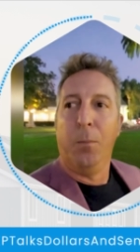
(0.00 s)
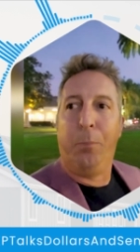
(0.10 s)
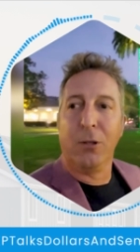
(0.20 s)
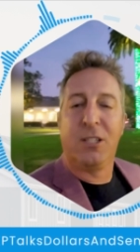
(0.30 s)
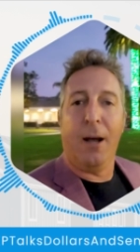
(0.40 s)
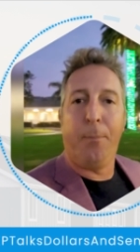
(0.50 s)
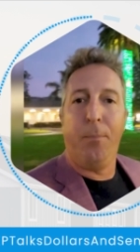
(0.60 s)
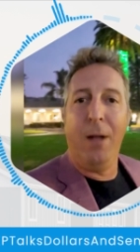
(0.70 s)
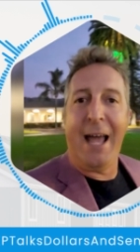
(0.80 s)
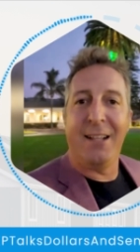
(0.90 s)
built up
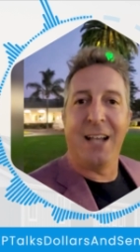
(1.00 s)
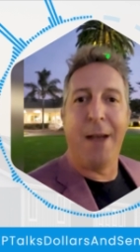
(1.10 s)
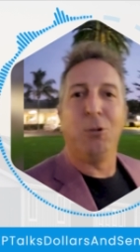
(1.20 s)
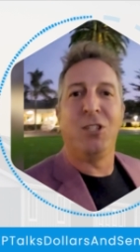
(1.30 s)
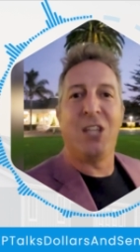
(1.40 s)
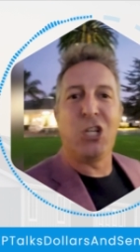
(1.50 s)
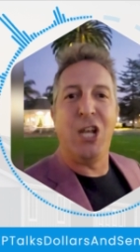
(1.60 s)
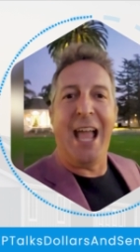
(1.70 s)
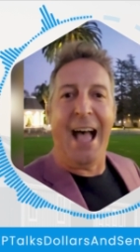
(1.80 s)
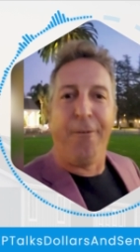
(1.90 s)
ahead of time
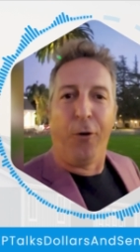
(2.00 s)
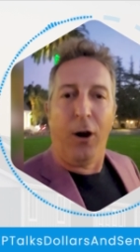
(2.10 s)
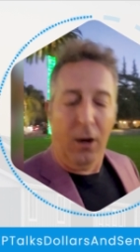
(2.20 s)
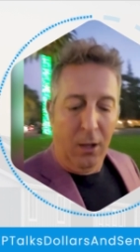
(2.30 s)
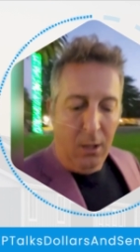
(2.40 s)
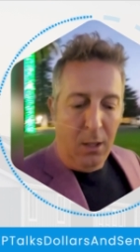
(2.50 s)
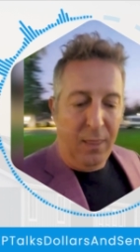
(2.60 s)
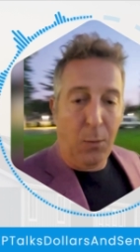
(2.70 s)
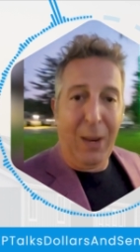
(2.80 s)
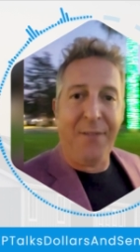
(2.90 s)
recession ever
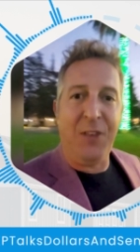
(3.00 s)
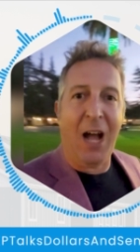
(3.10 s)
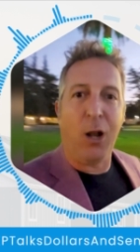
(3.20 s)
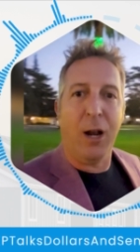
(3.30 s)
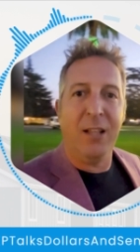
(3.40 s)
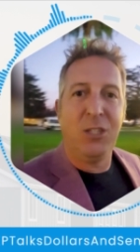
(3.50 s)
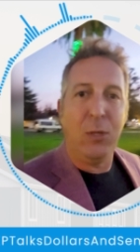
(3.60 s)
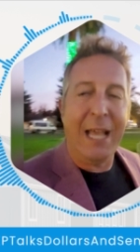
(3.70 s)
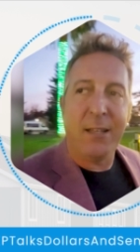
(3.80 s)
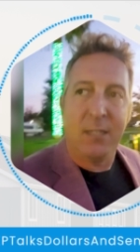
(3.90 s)
that we have not gone into
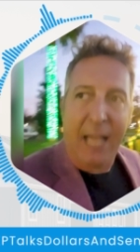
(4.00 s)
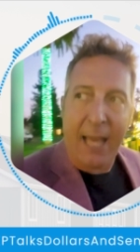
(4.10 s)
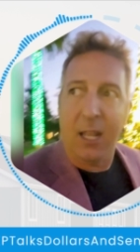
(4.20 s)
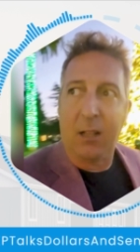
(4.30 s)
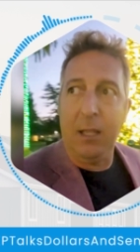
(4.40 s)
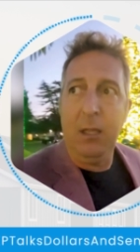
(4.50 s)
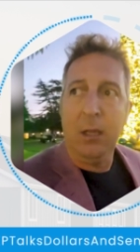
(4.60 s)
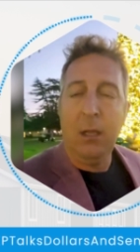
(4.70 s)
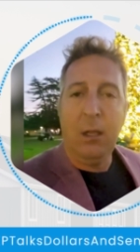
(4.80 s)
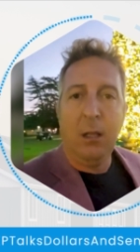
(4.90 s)
yet technically.
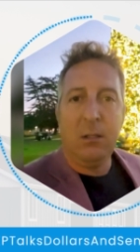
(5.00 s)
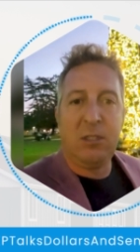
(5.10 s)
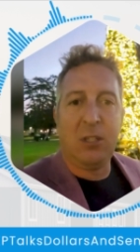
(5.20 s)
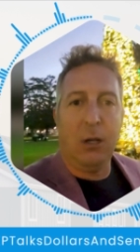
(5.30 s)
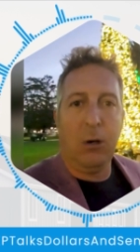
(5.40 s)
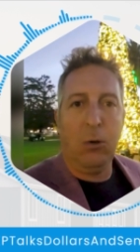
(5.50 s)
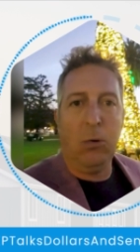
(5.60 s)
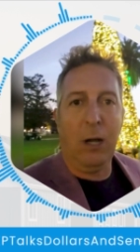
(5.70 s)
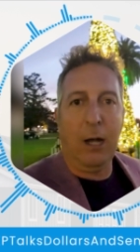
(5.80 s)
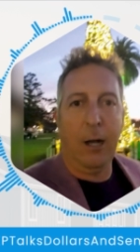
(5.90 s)

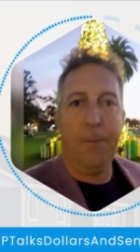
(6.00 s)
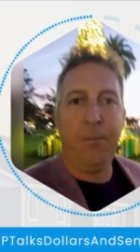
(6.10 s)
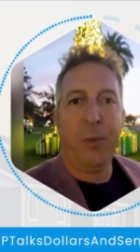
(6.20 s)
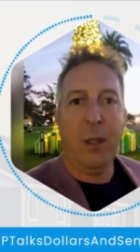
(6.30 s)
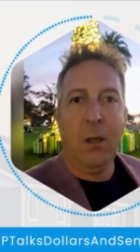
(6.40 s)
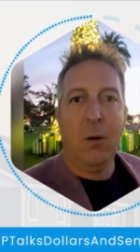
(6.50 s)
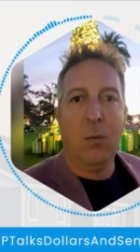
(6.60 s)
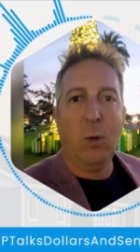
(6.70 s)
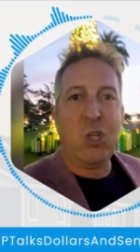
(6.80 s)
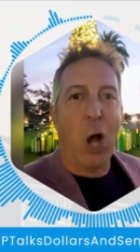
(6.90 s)
So uh,
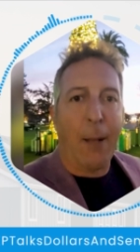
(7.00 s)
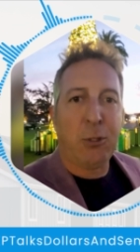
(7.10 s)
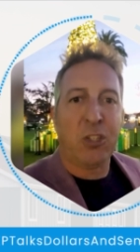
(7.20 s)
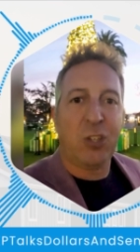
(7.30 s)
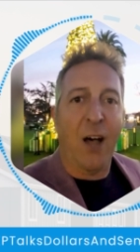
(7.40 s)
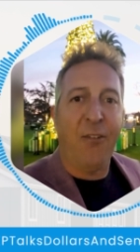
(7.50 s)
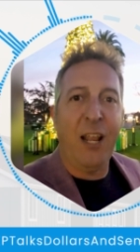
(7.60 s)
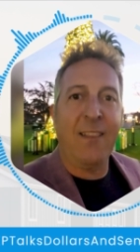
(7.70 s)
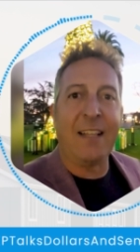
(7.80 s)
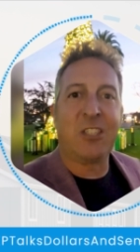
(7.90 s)
when jobs are
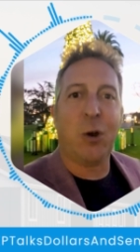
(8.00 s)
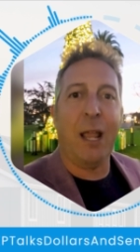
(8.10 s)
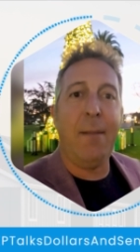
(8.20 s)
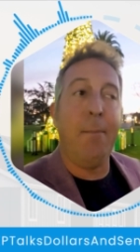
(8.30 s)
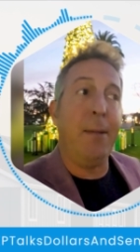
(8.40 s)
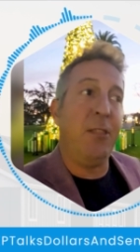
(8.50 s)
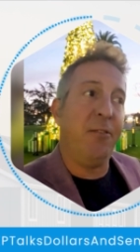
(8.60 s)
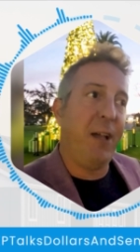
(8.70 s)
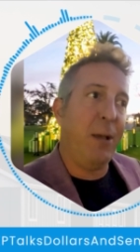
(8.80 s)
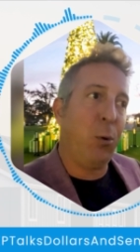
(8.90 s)
softening, that's great. Maybe the
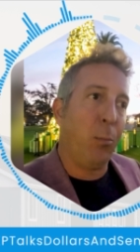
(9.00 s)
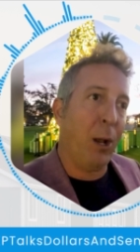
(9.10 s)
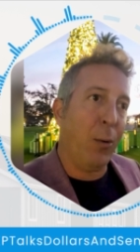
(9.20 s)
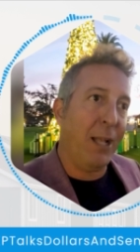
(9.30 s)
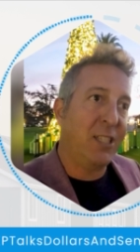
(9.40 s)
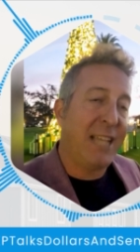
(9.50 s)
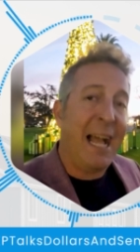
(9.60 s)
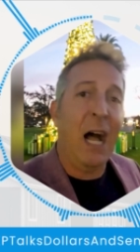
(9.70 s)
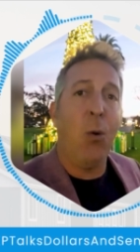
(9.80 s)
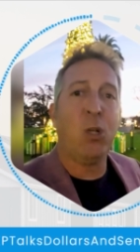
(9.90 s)
Fed will bring rates
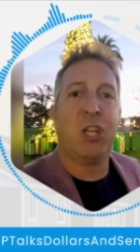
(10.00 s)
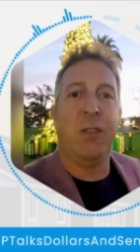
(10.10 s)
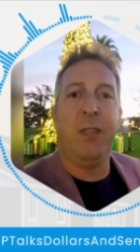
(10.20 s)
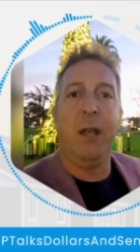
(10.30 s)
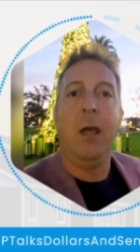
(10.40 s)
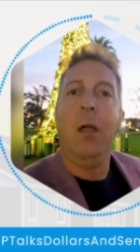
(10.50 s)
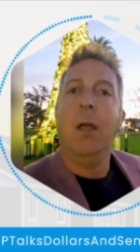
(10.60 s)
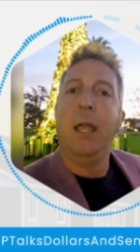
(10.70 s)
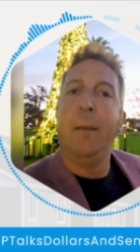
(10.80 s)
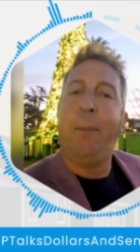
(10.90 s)
down, which could then
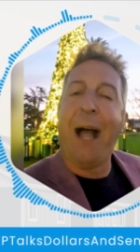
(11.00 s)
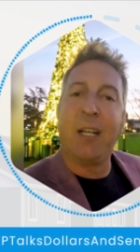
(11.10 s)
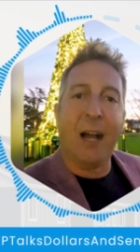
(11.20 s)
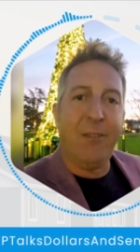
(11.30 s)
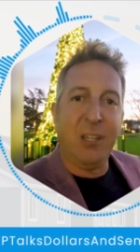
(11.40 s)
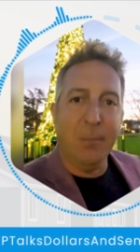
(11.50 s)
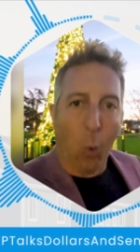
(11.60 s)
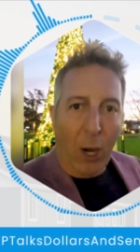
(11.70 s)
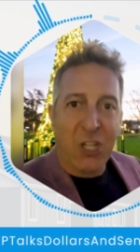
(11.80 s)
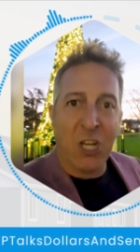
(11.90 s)
impact obviously
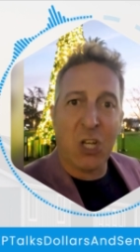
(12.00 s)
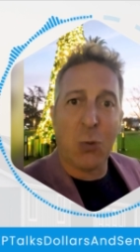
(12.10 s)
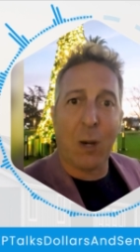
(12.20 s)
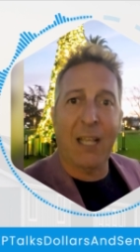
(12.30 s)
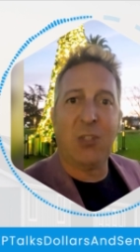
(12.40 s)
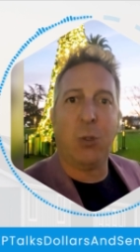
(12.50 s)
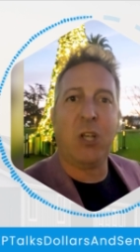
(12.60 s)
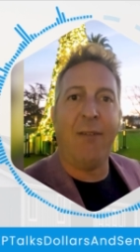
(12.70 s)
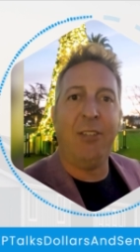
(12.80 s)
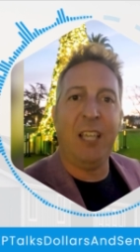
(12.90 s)
mortgage interest rates,
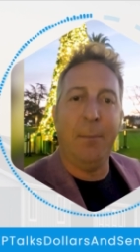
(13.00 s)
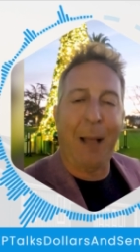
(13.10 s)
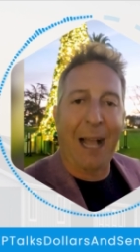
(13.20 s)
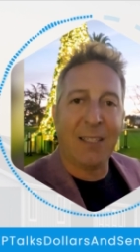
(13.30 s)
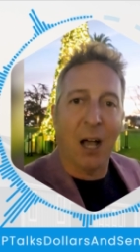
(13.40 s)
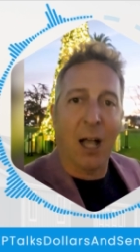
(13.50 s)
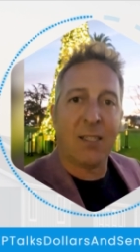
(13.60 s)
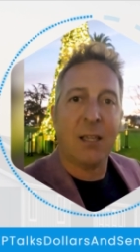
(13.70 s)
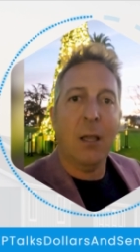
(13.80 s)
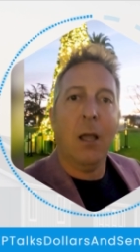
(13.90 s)
which obviously impacts us.